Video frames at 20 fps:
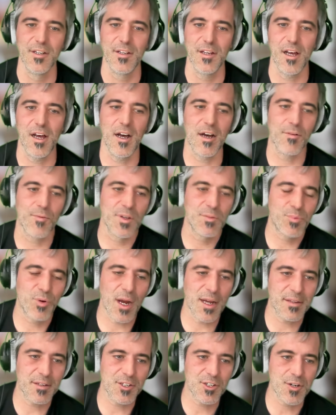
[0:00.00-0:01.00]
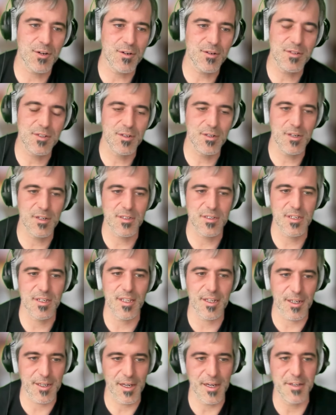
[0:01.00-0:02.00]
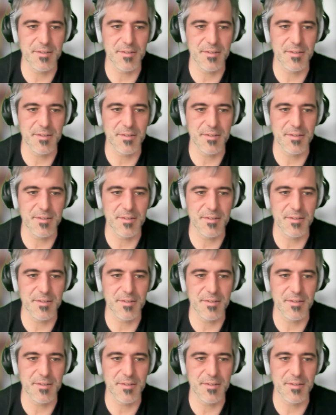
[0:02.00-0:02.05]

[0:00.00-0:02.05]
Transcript: uh, with practitioners too to see like uh,